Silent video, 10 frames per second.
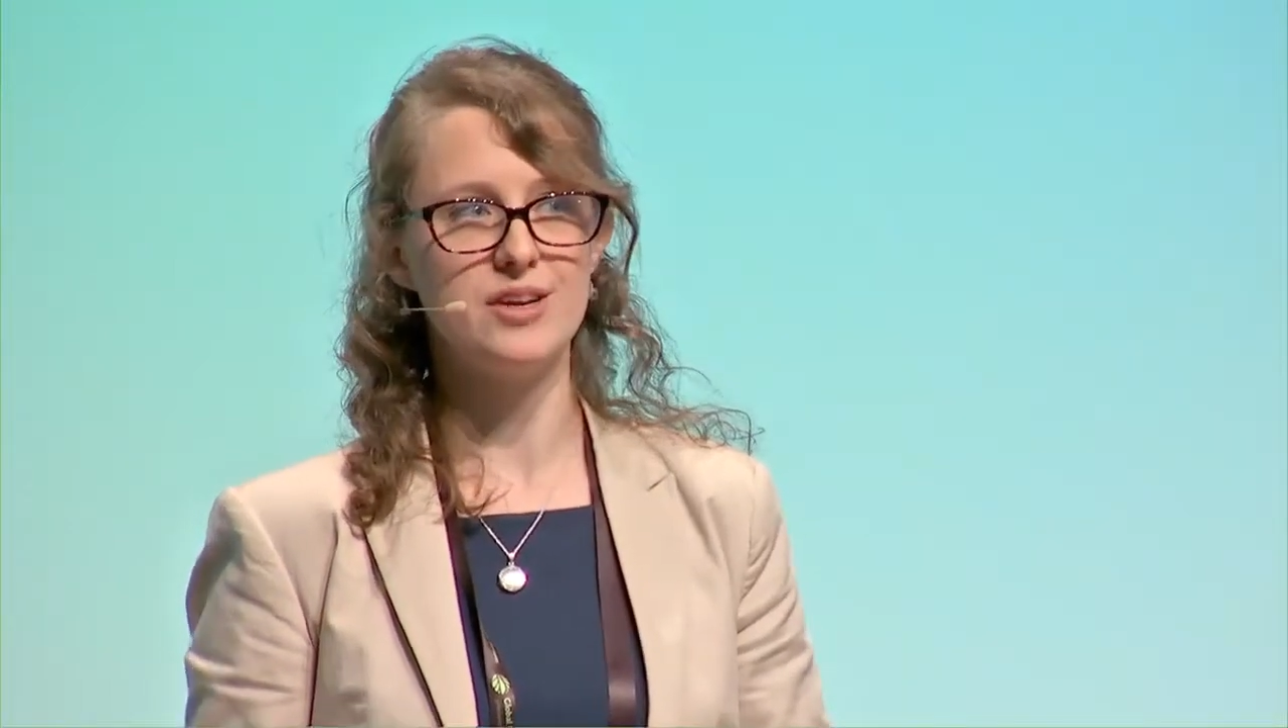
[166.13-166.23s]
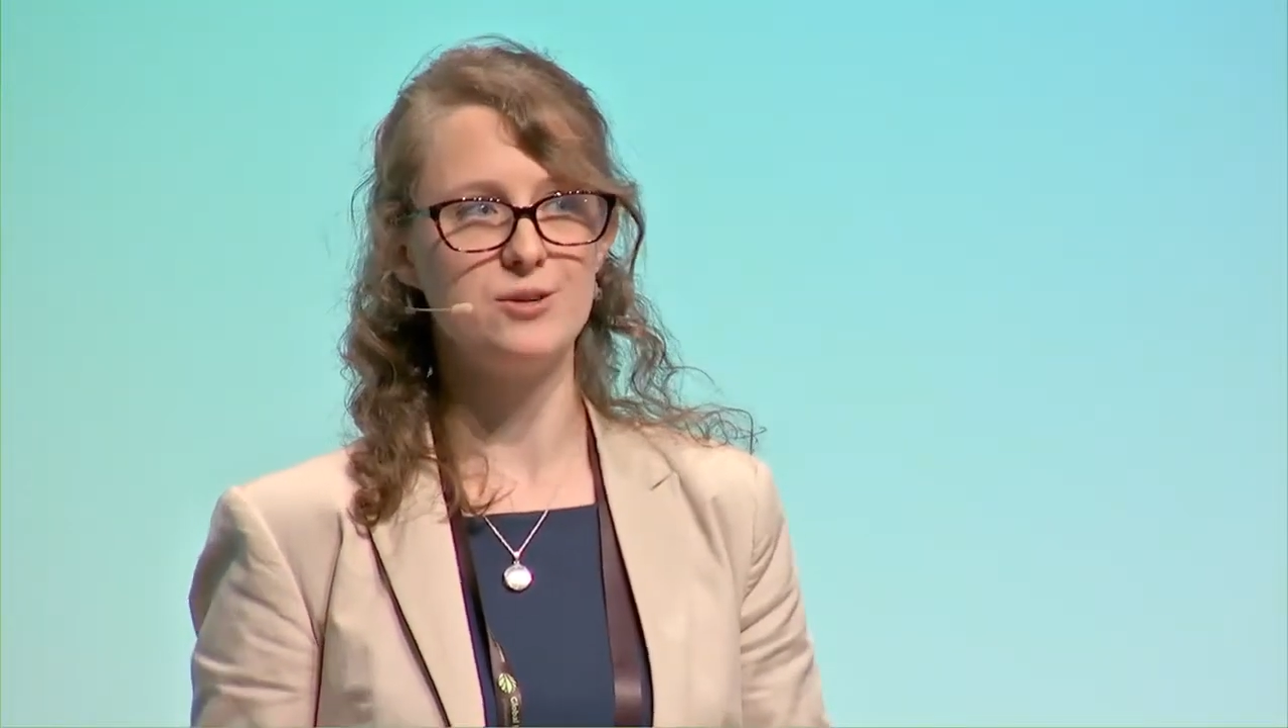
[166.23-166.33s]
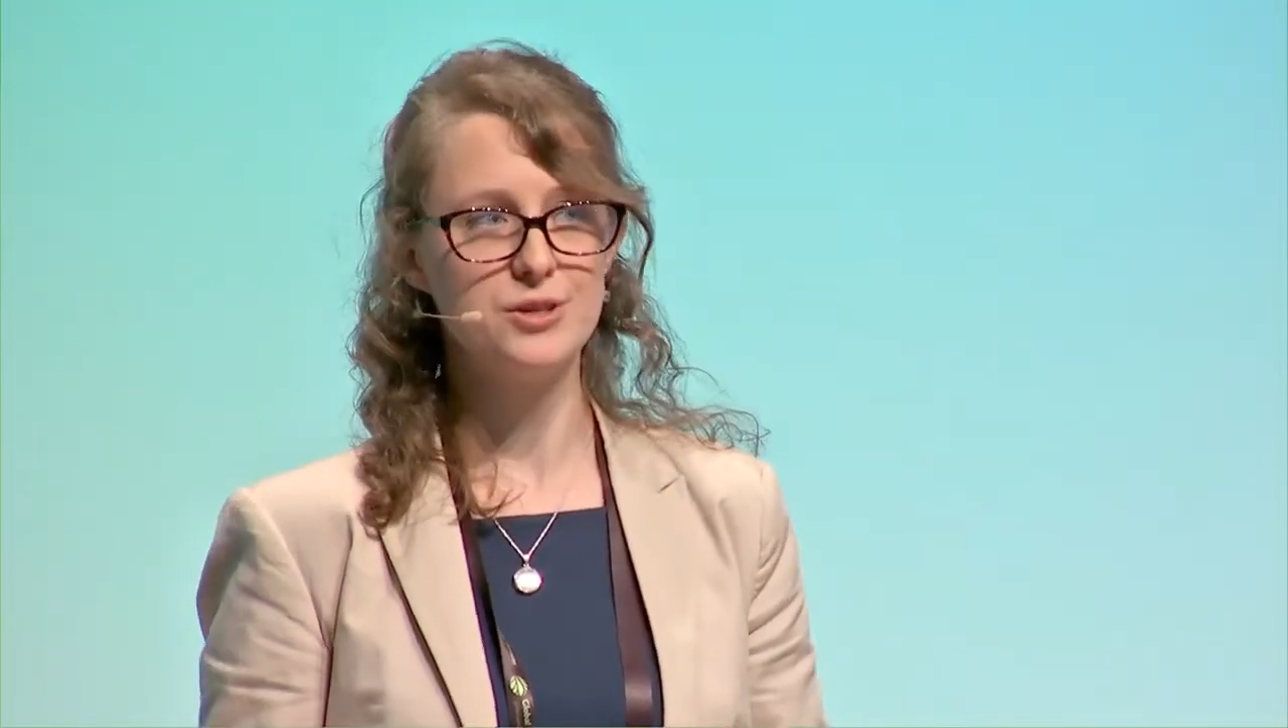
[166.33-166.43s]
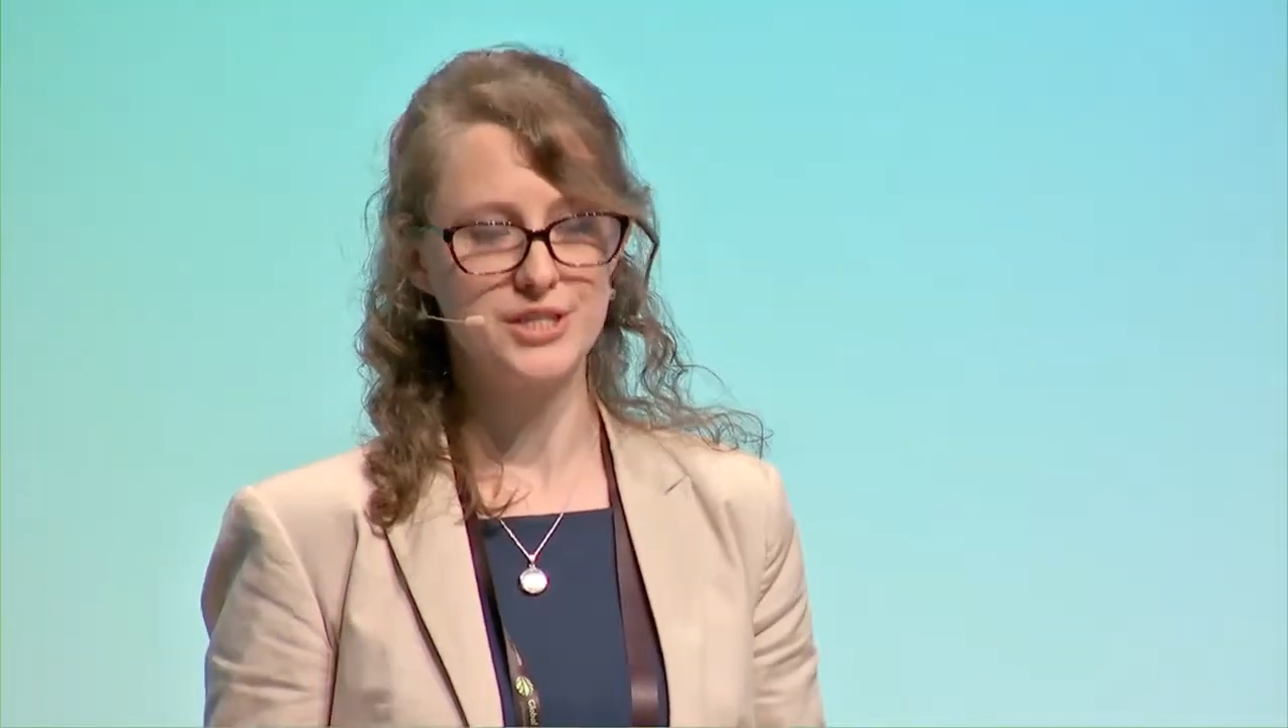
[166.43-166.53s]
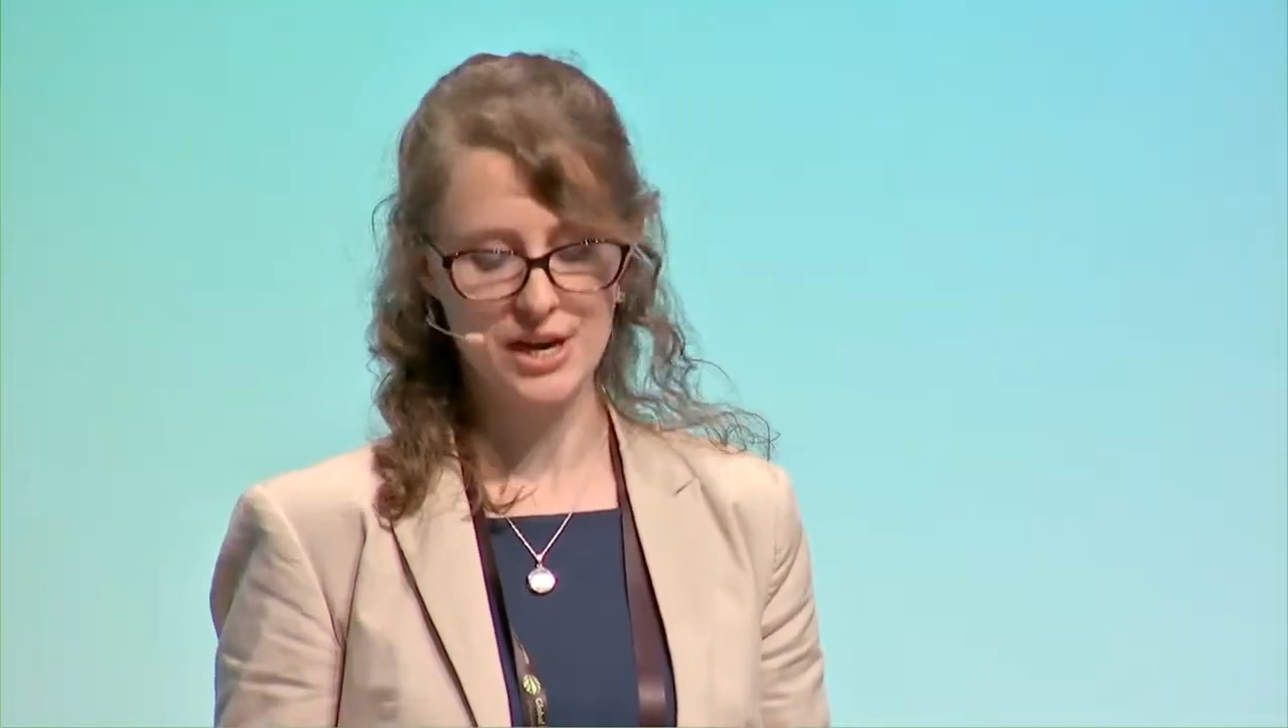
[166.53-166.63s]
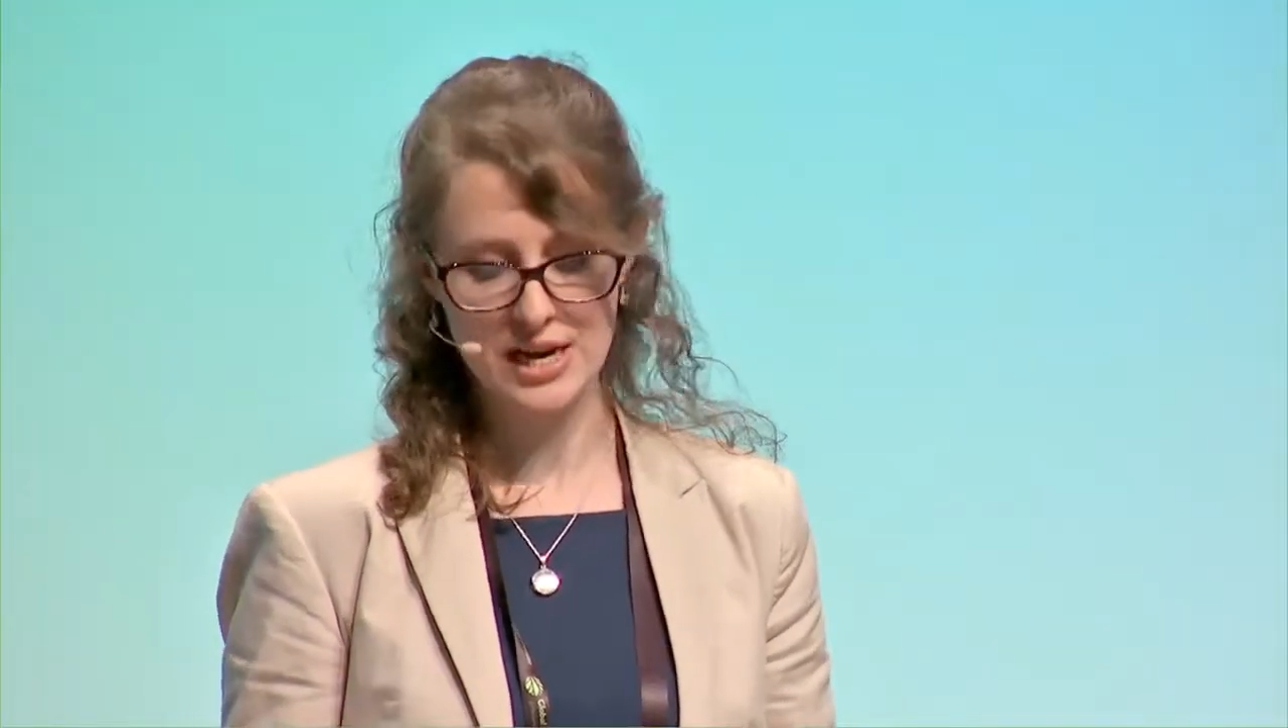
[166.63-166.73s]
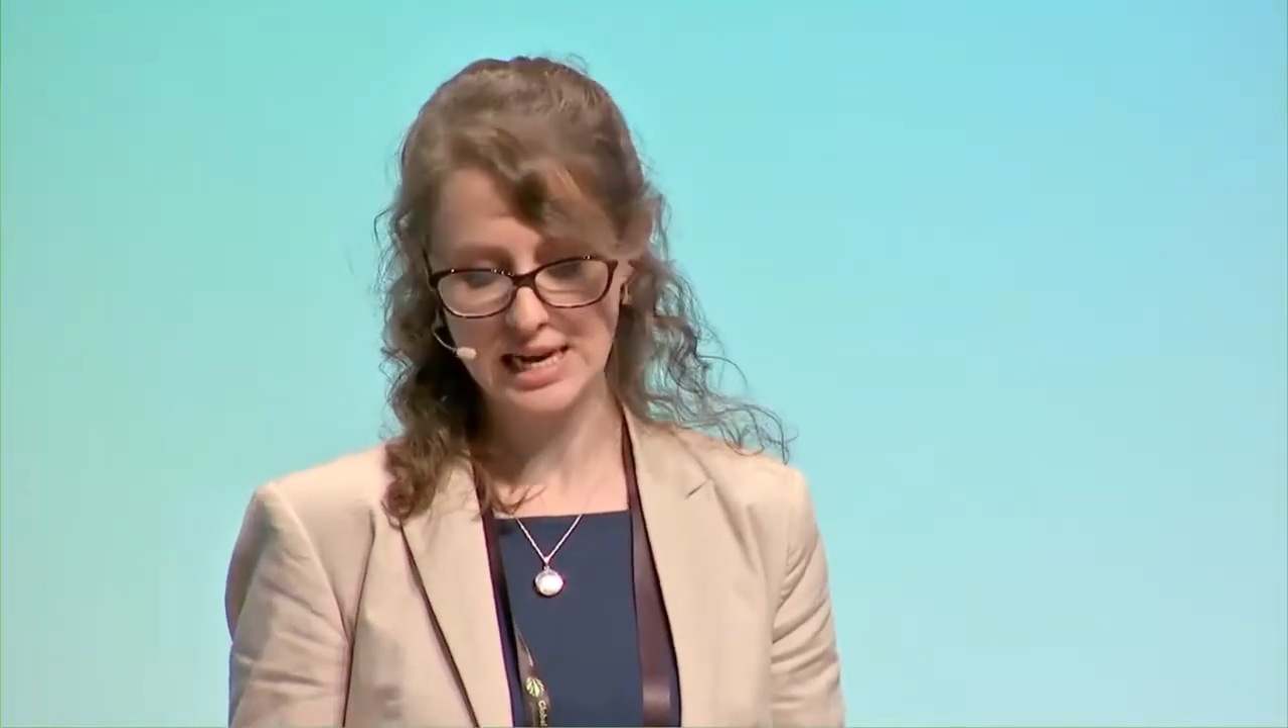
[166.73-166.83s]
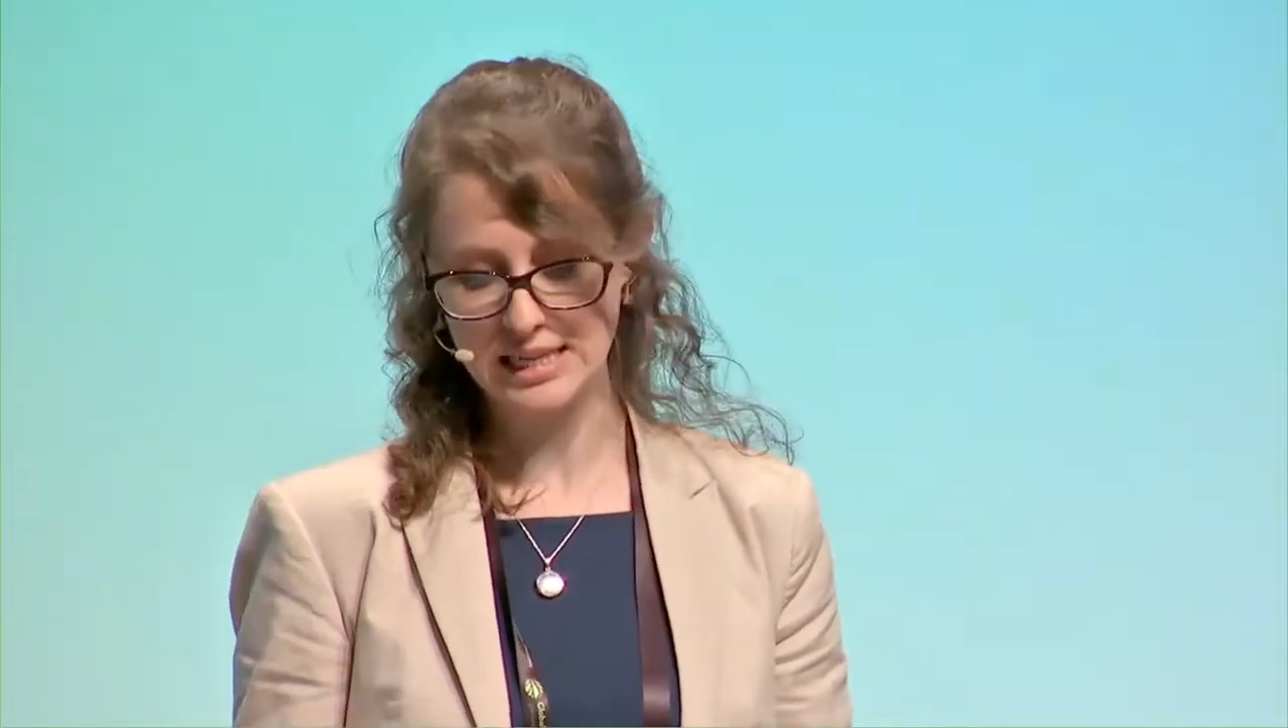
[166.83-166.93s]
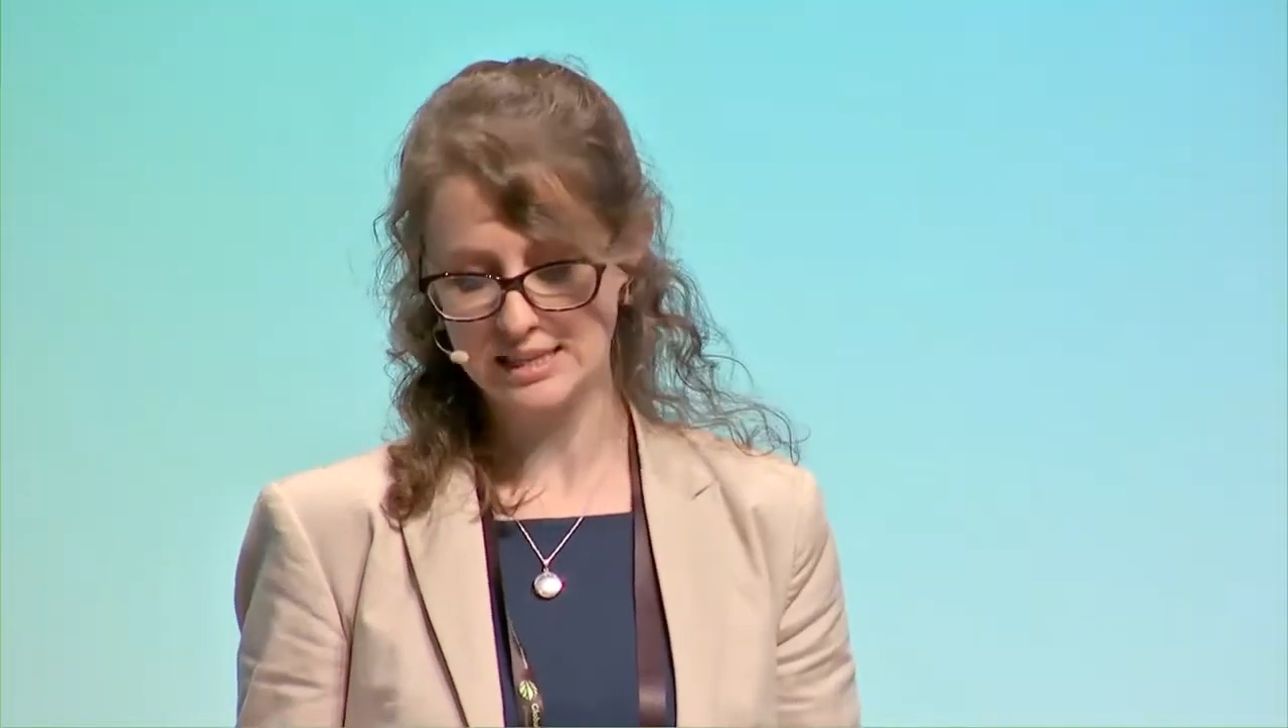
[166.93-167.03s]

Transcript: that also leaves